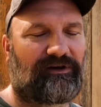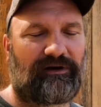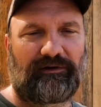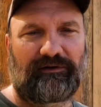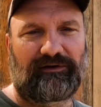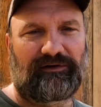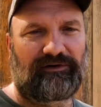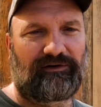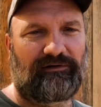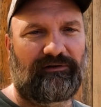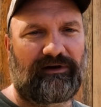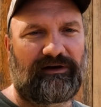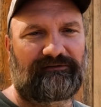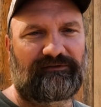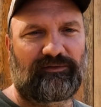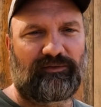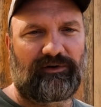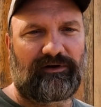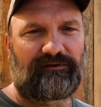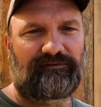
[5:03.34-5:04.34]
you you're going to
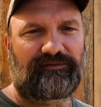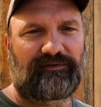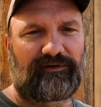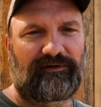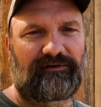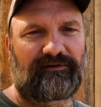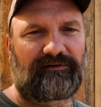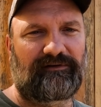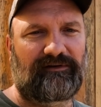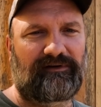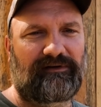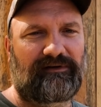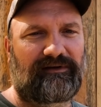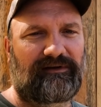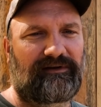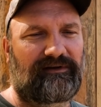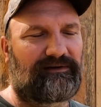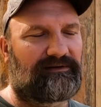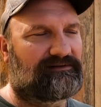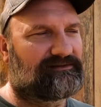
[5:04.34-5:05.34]
have to work for it.
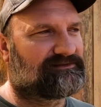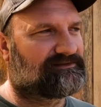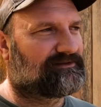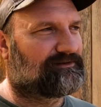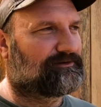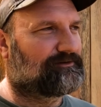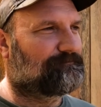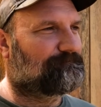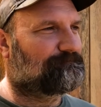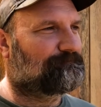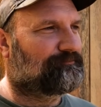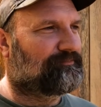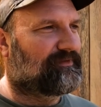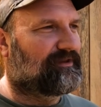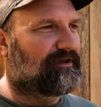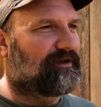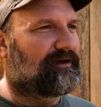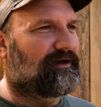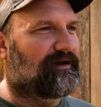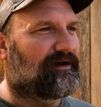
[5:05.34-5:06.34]
So
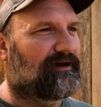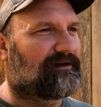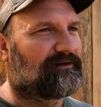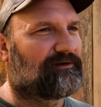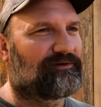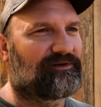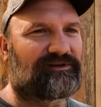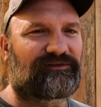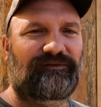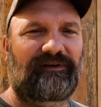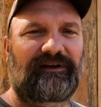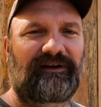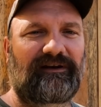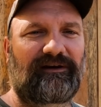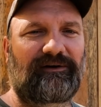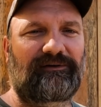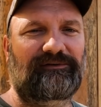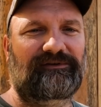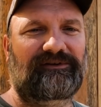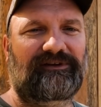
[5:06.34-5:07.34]
I know this
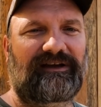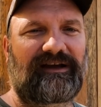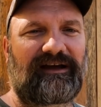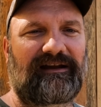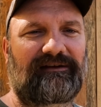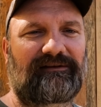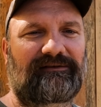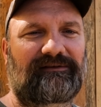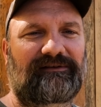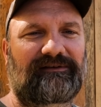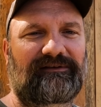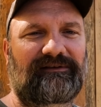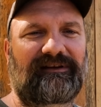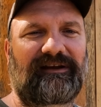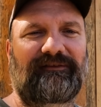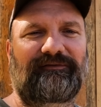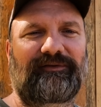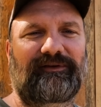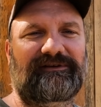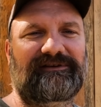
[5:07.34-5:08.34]
video kind of
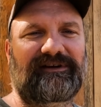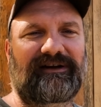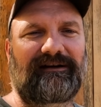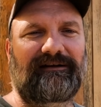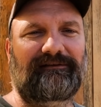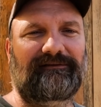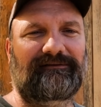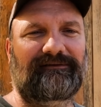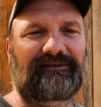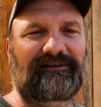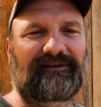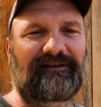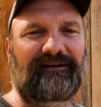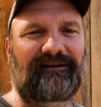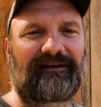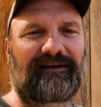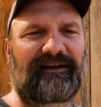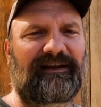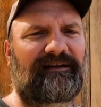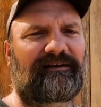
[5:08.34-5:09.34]
different, y'all.
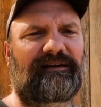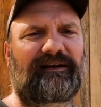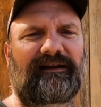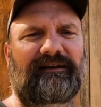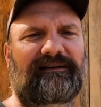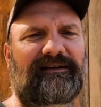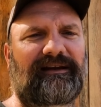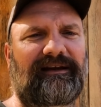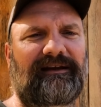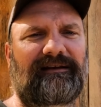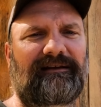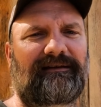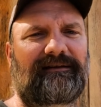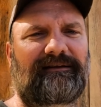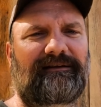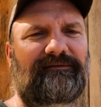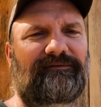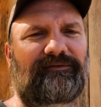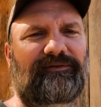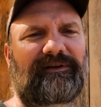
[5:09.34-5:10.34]
It didn't intend
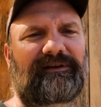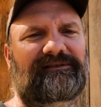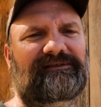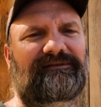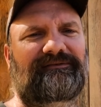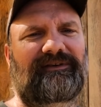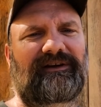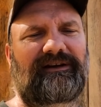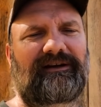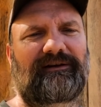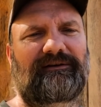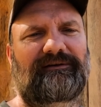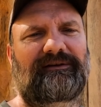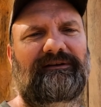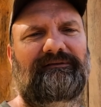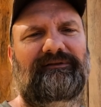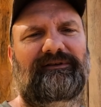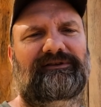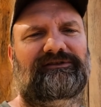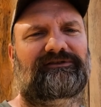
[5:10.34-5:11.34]
for this video,
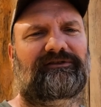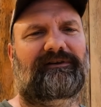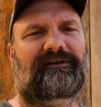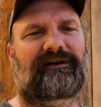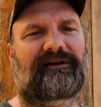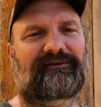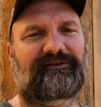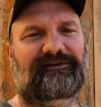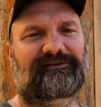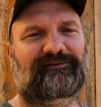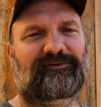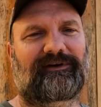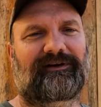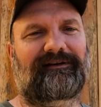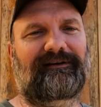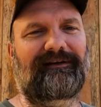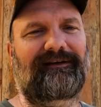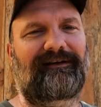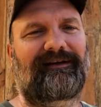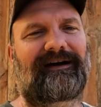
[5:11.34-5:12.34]
didn't even start out this
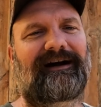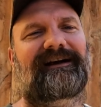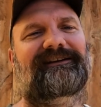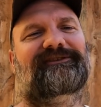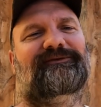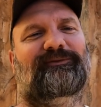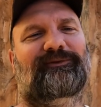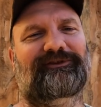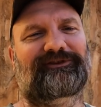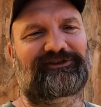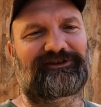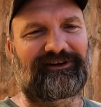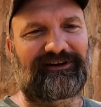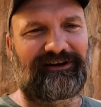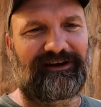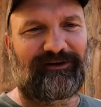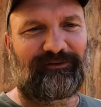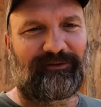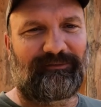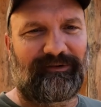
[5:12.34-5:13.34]
way. I just want to show
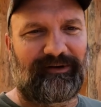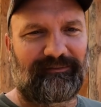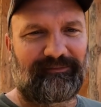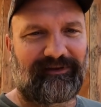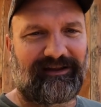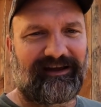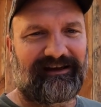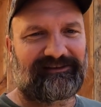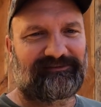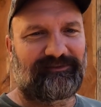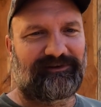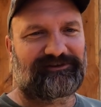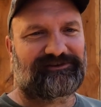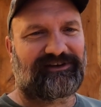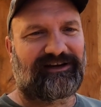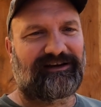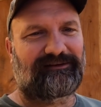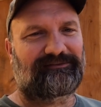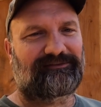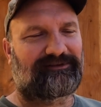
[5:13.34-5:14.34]
y'all what my blacksmith
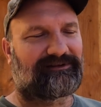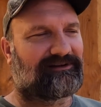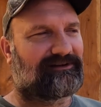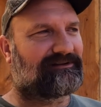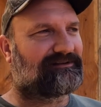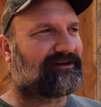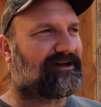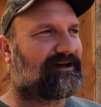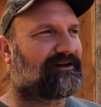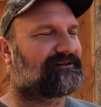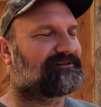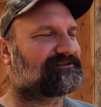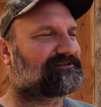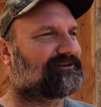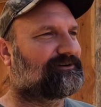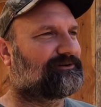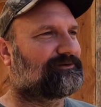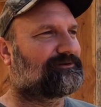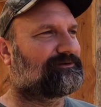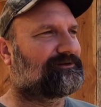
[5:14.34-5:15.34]
shop, uh, how it's
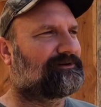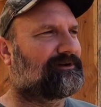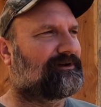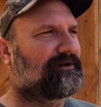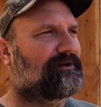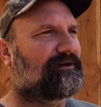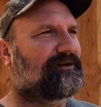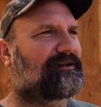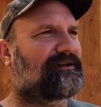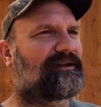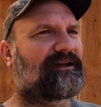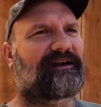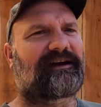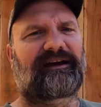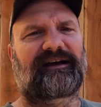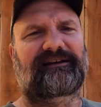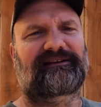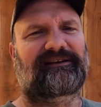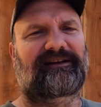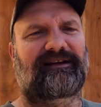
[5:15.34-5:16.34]
going and I
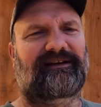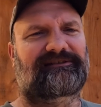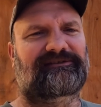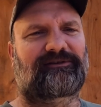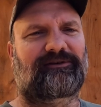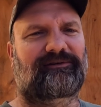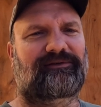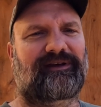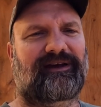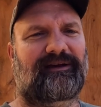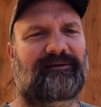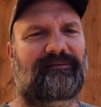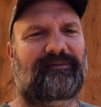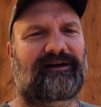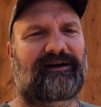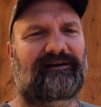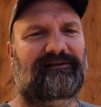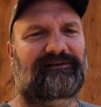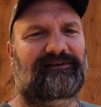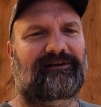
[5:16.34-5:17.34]
got I started thinking
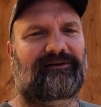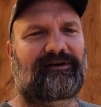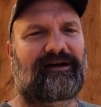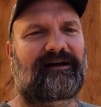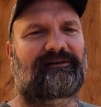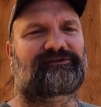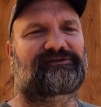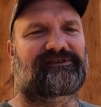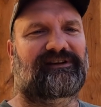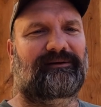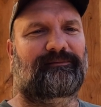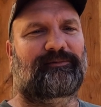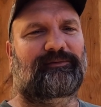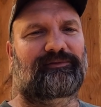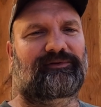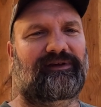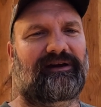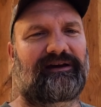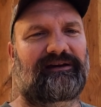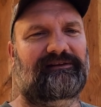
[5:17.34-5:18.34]
about you know how
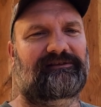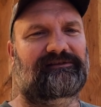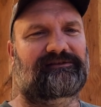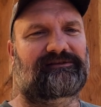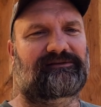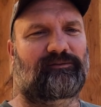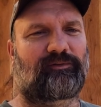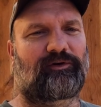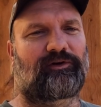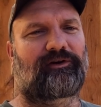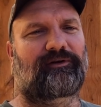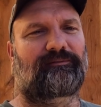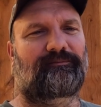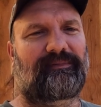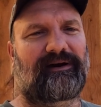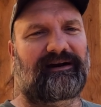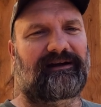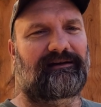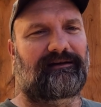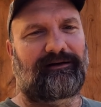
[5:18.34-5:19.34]
simple things were
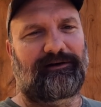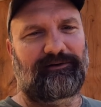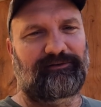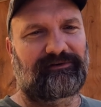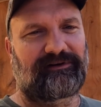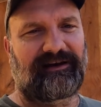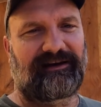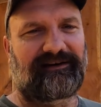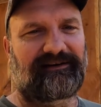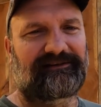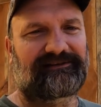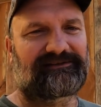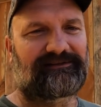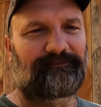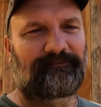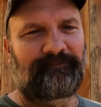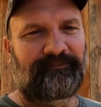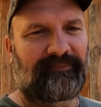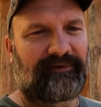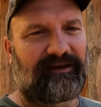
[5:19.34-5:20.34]
back in the old days
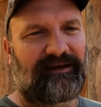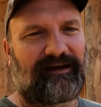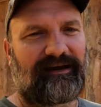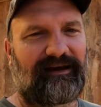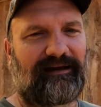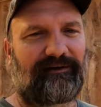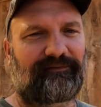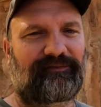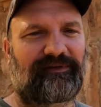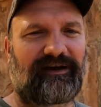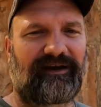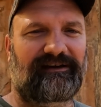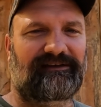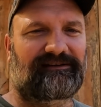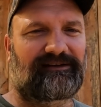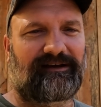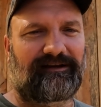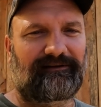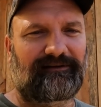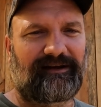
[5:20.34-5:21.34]
and how
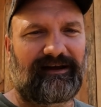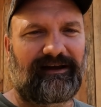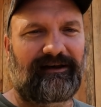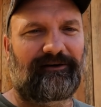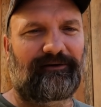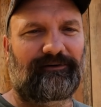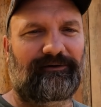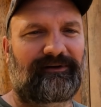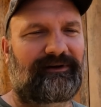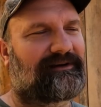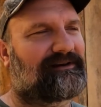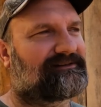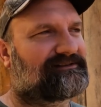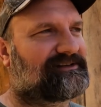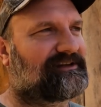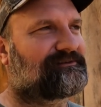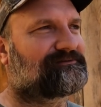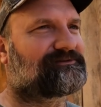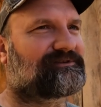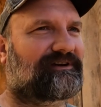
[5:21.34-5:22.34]
things out now
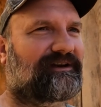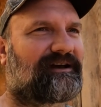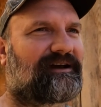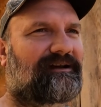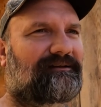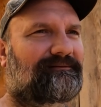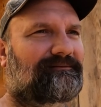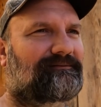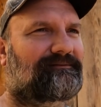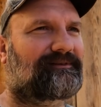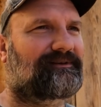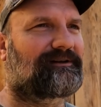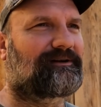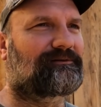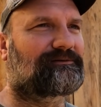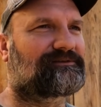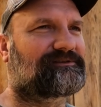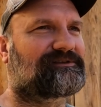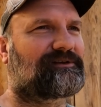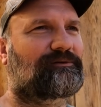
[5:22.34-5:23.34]
seems to got you
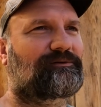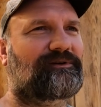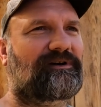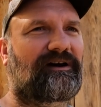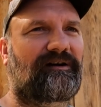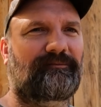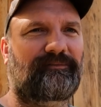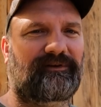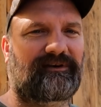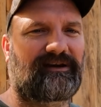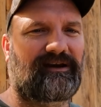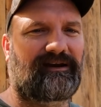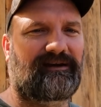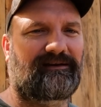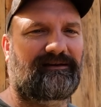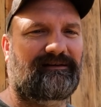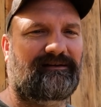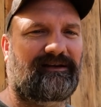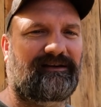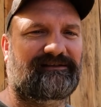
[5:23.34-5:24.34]
know so
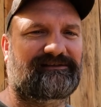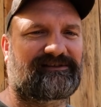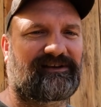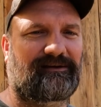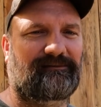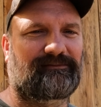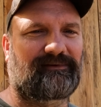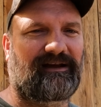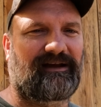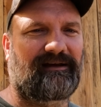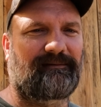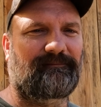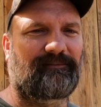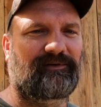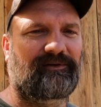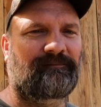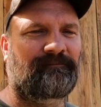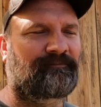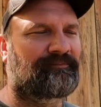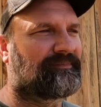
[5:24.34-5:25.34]
complicated it seems like.
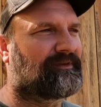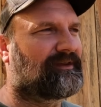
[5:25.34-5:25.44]
But